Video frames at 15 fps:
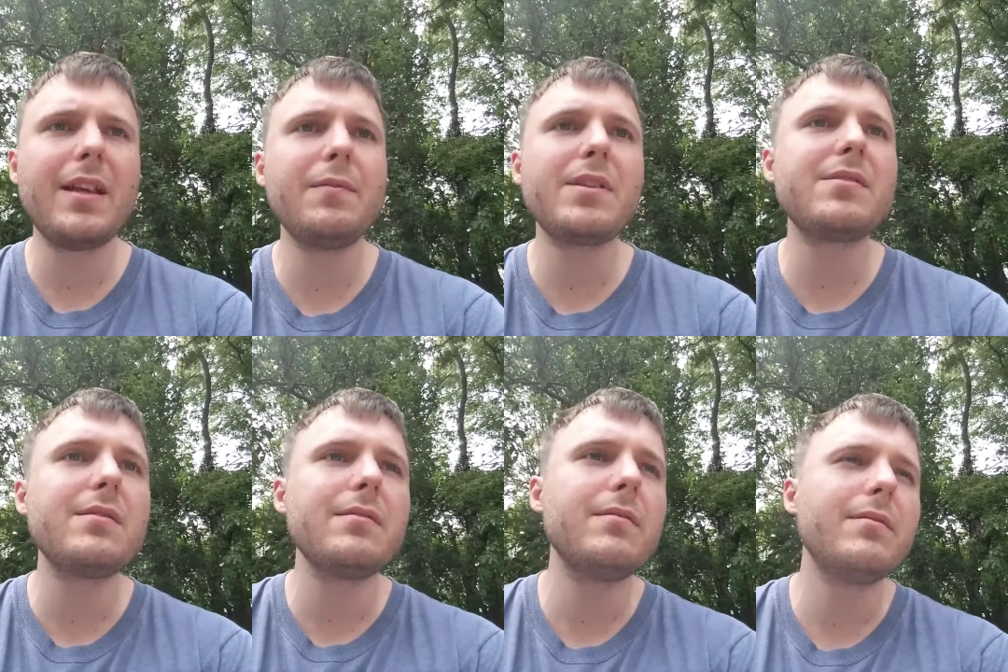
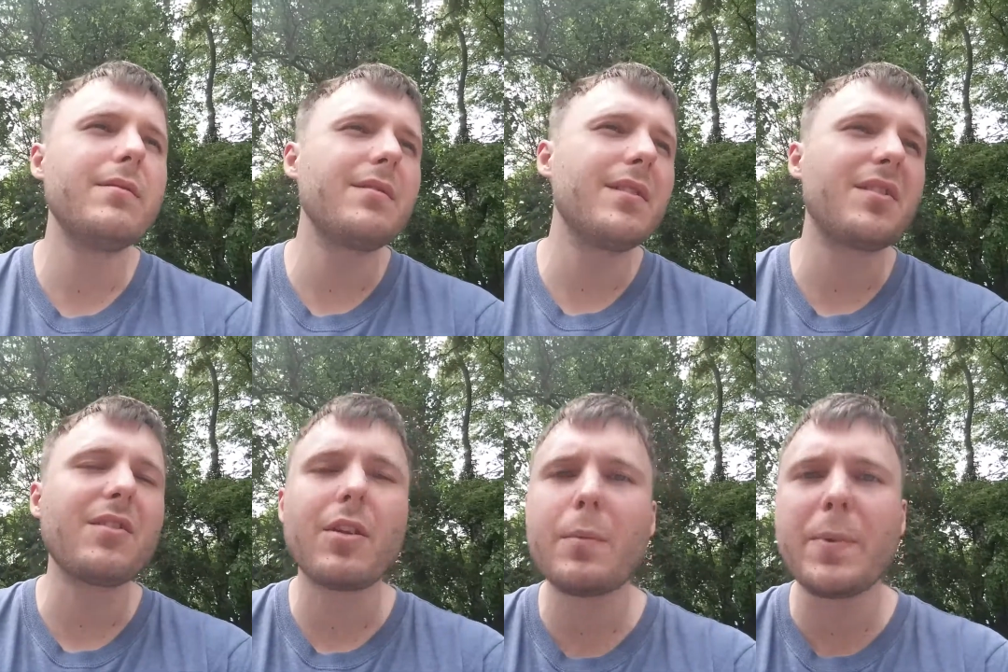even
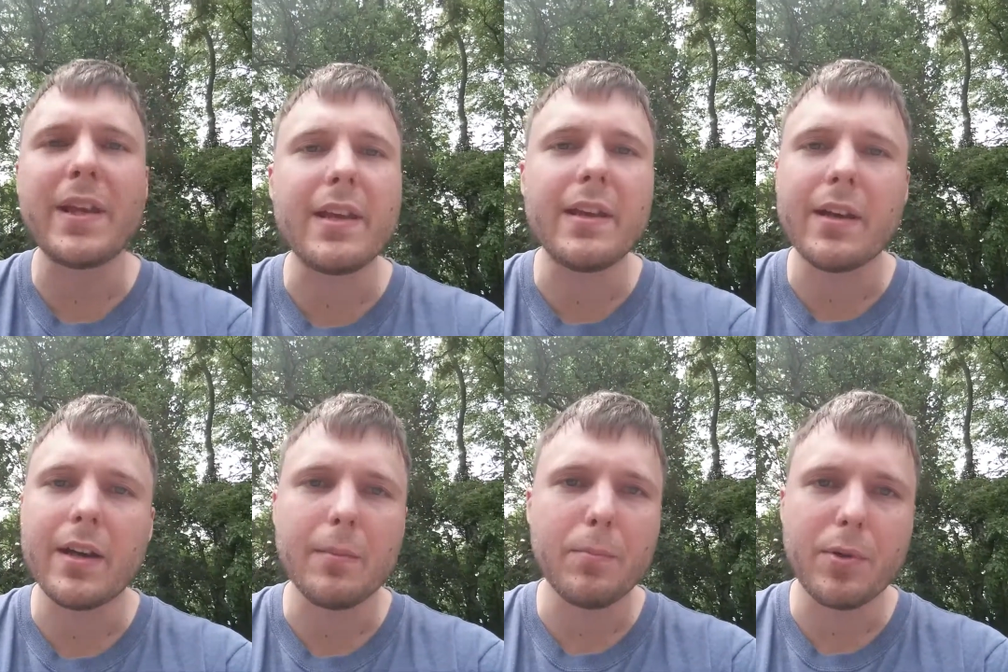start up a
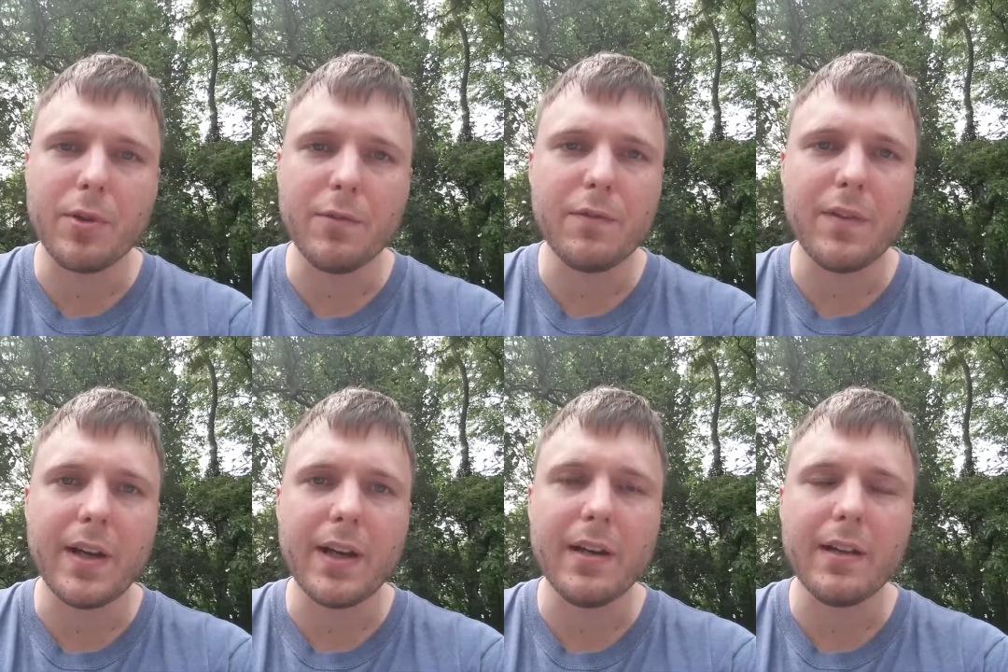GitHub
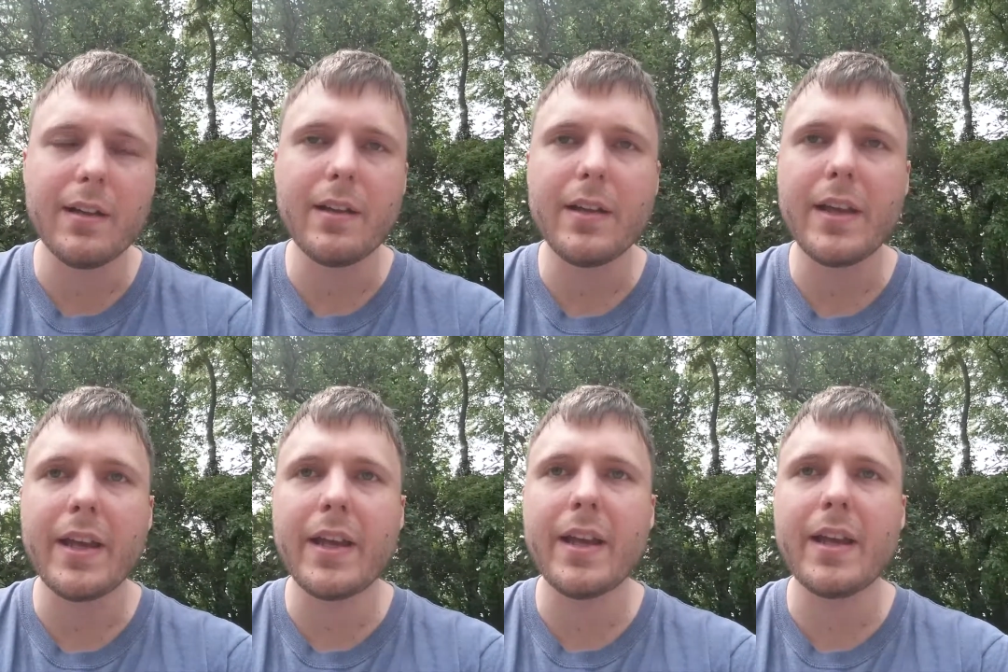profile.
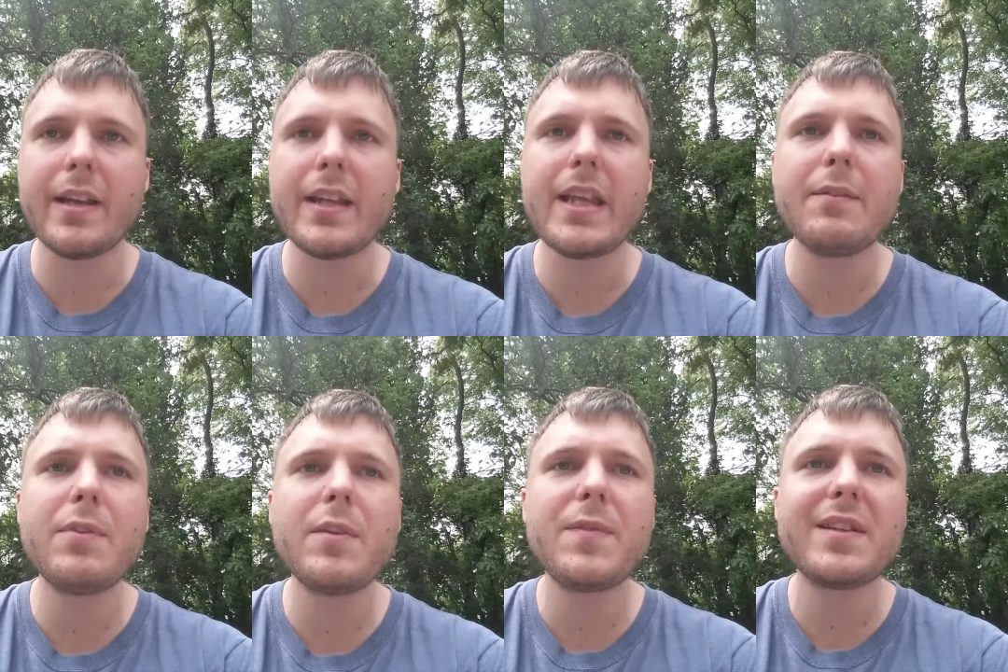And
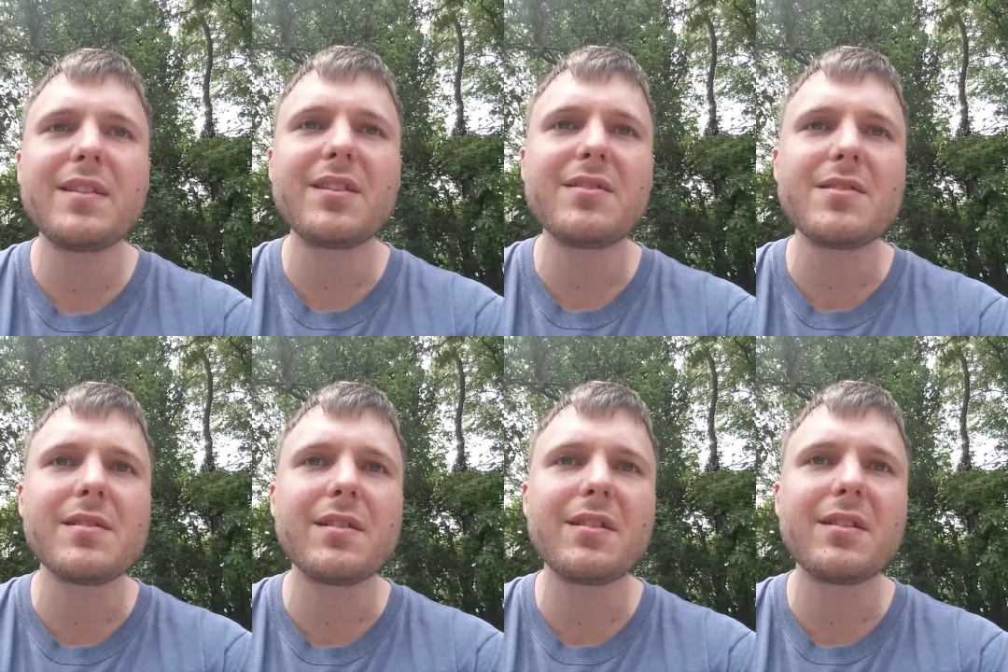even if it's
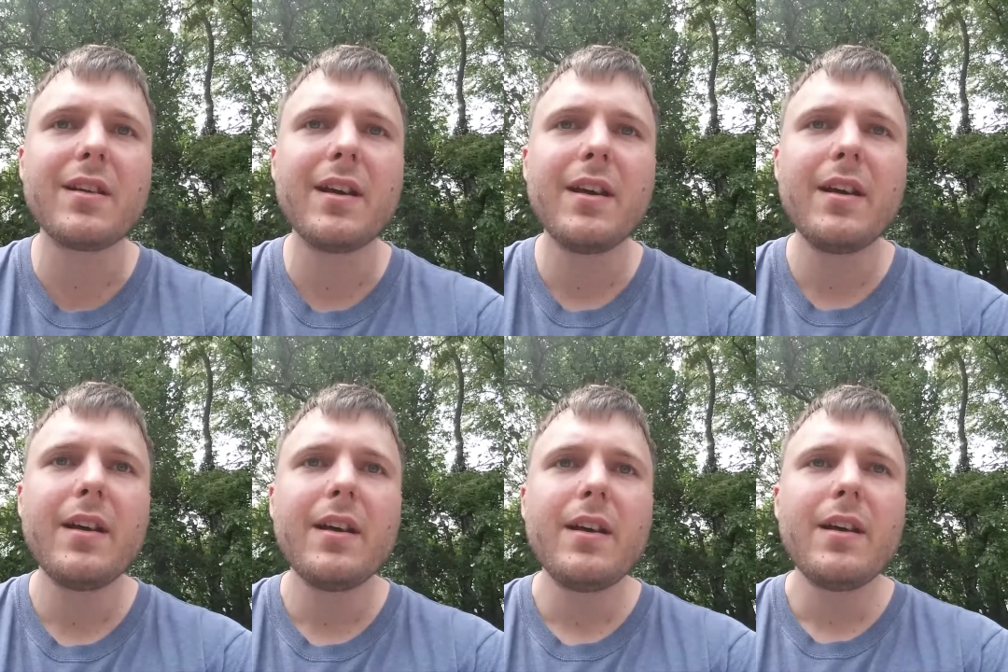just
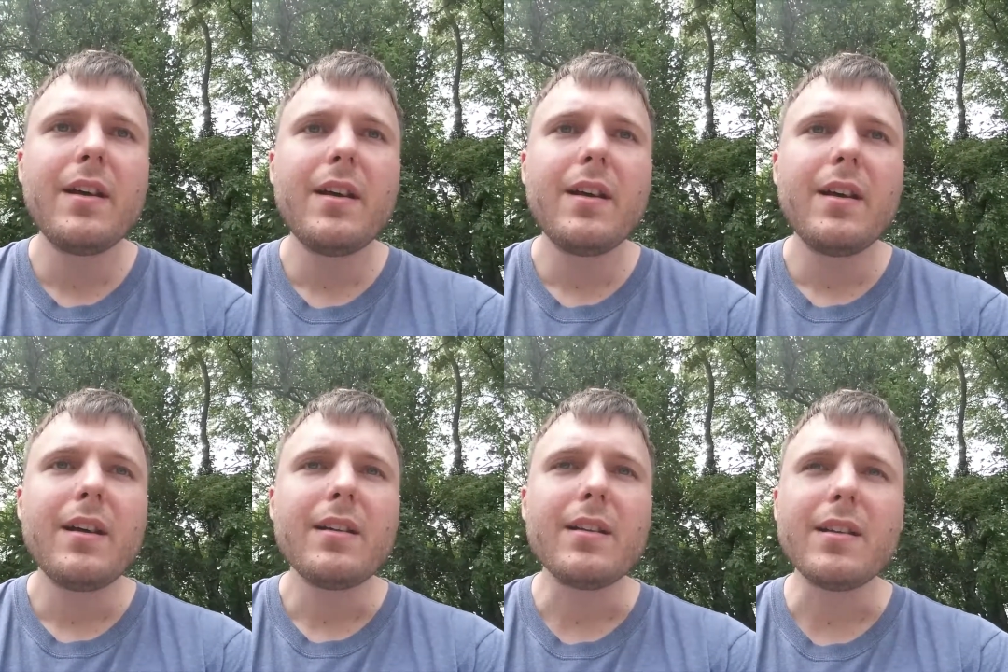
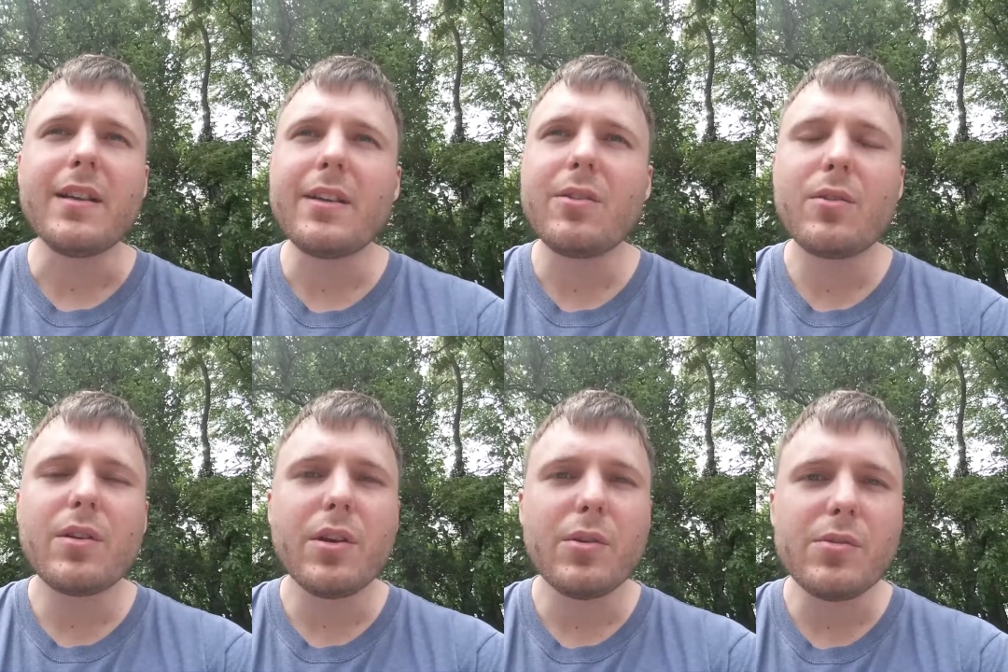
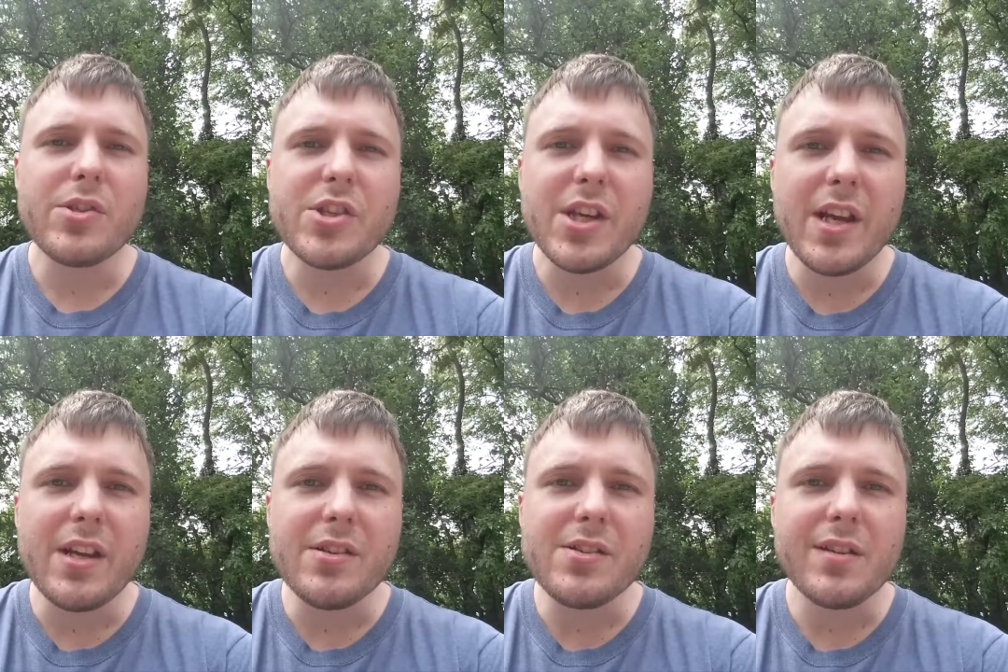little code
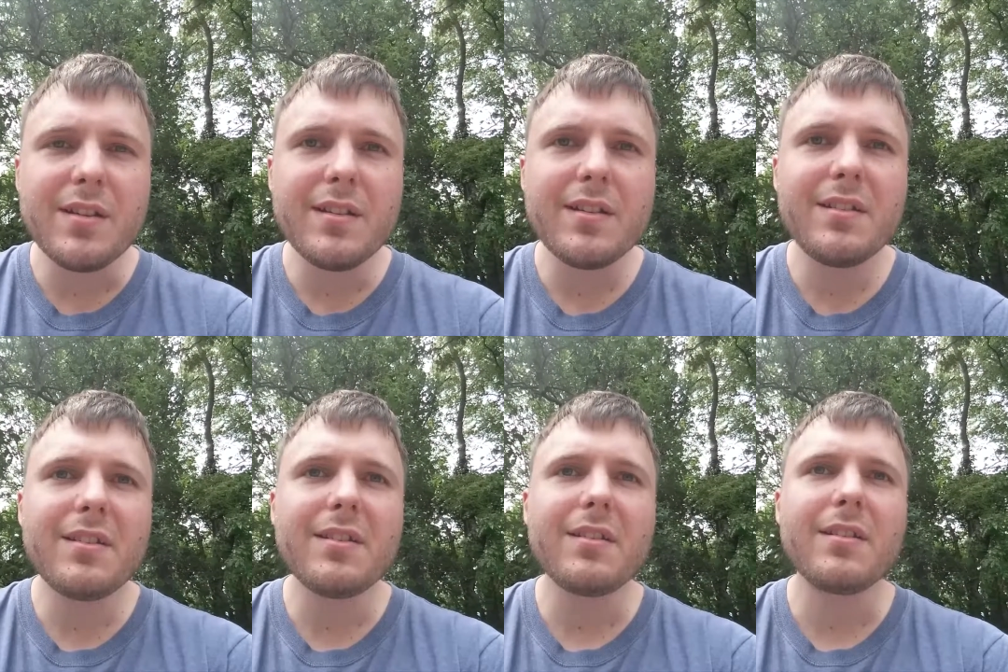
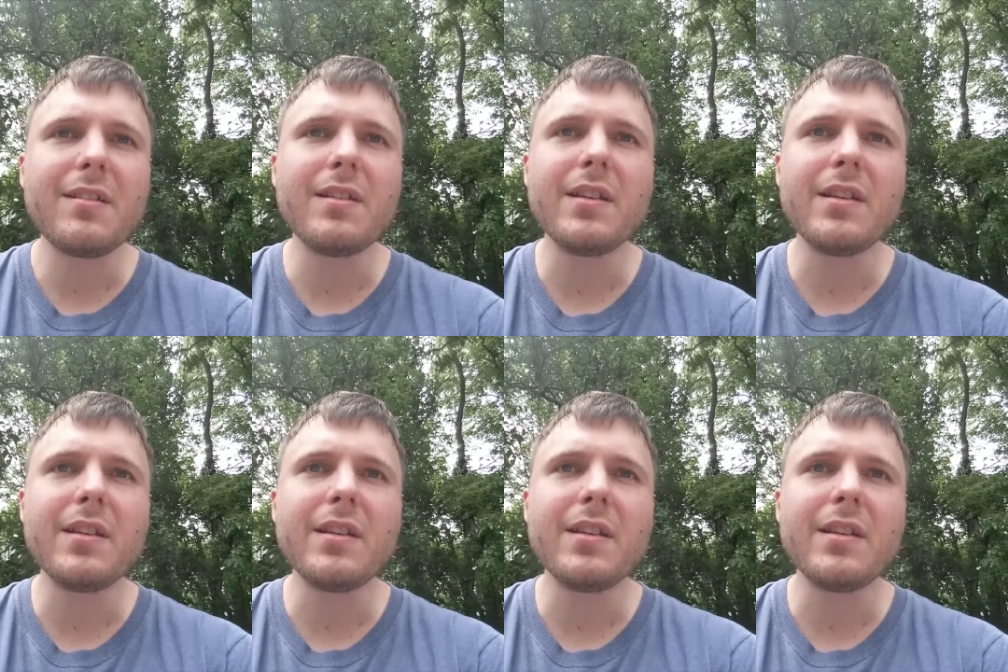changes,